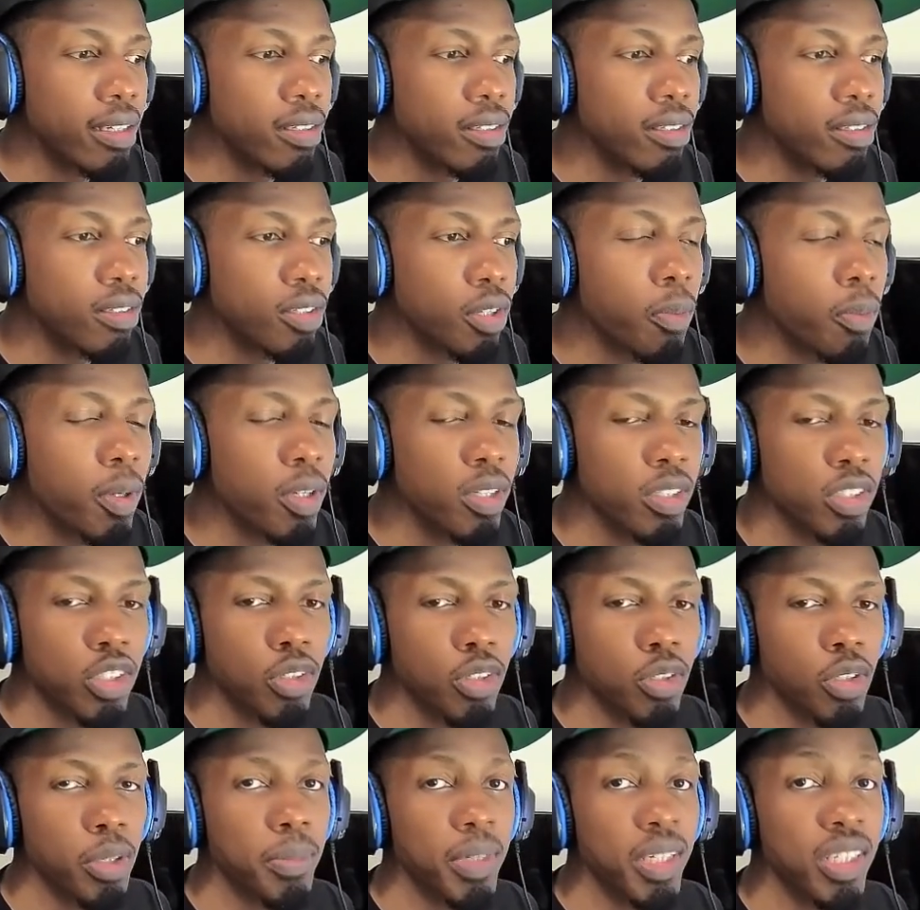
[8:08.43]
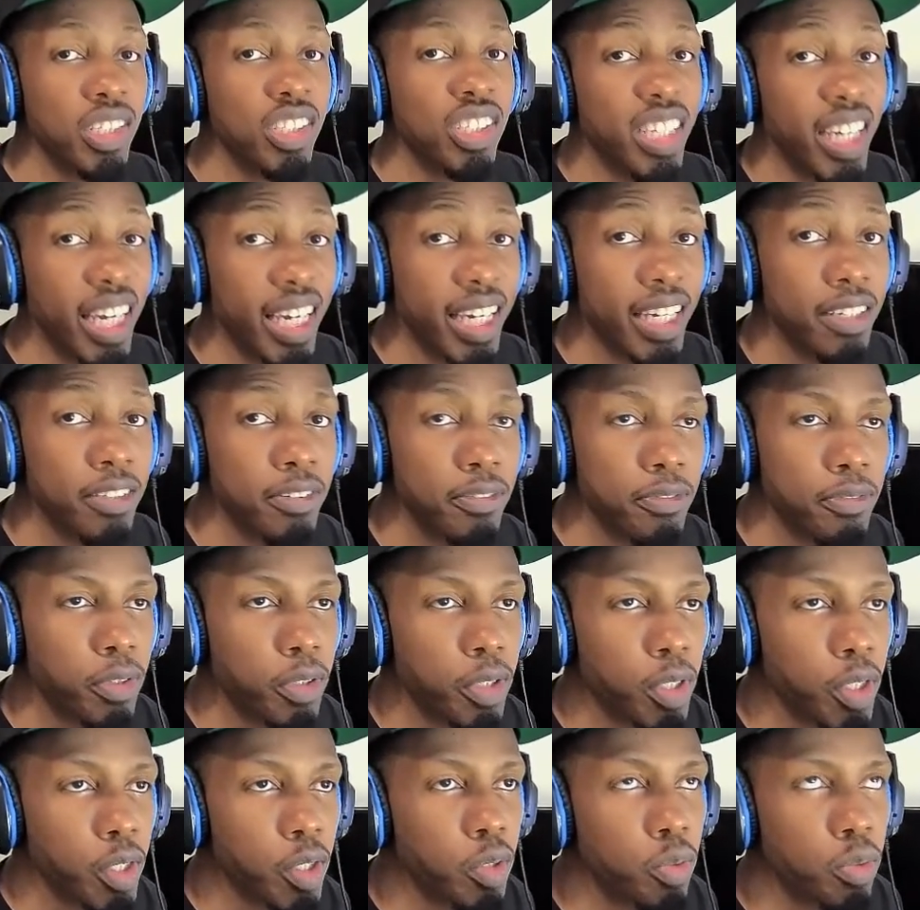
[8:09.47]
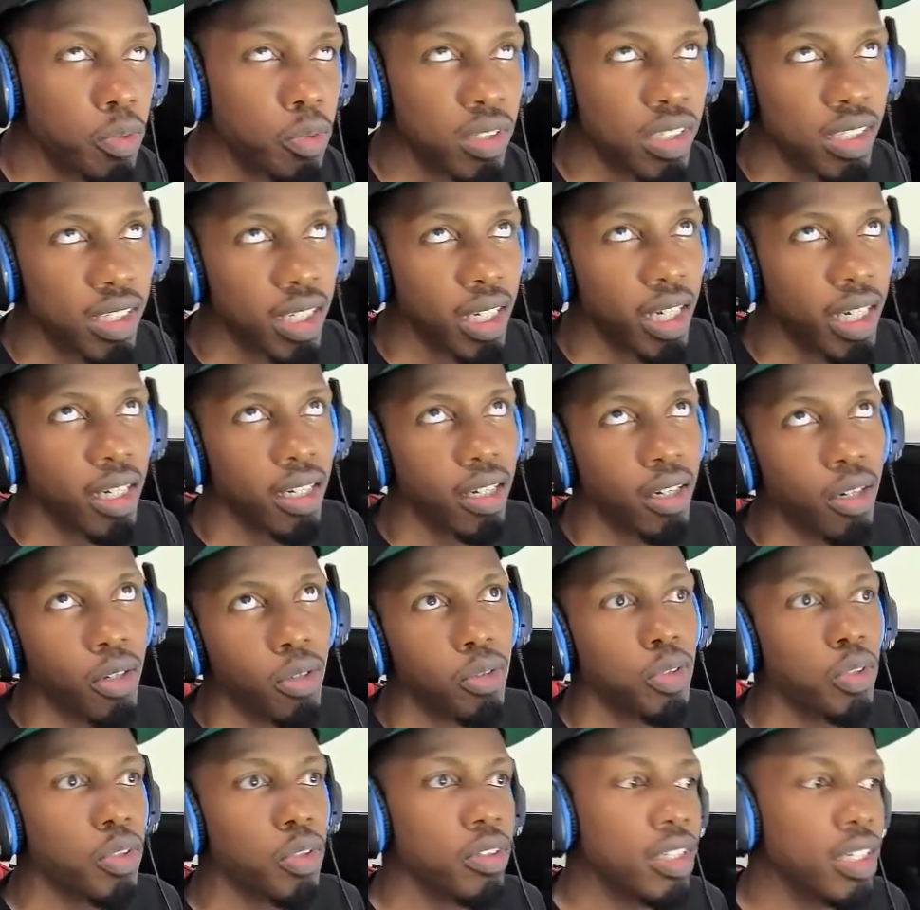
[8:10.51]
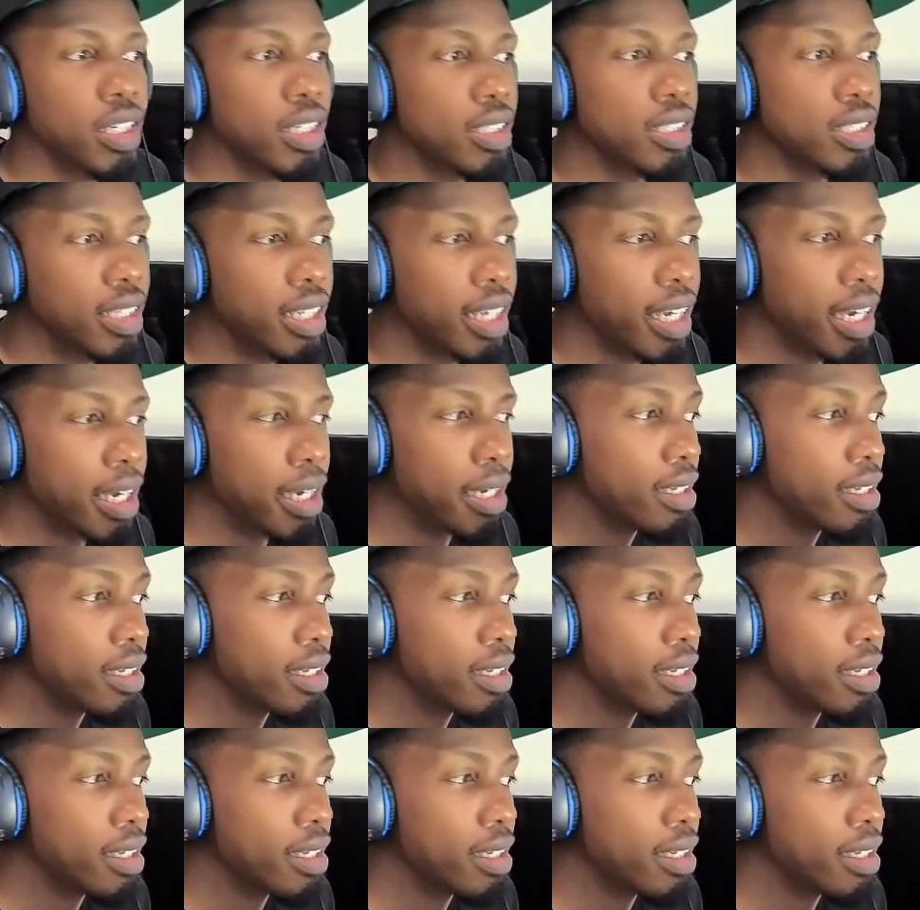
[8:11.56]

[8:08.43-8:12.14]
no one's going to be checking for you and saying, oh, you're this and that.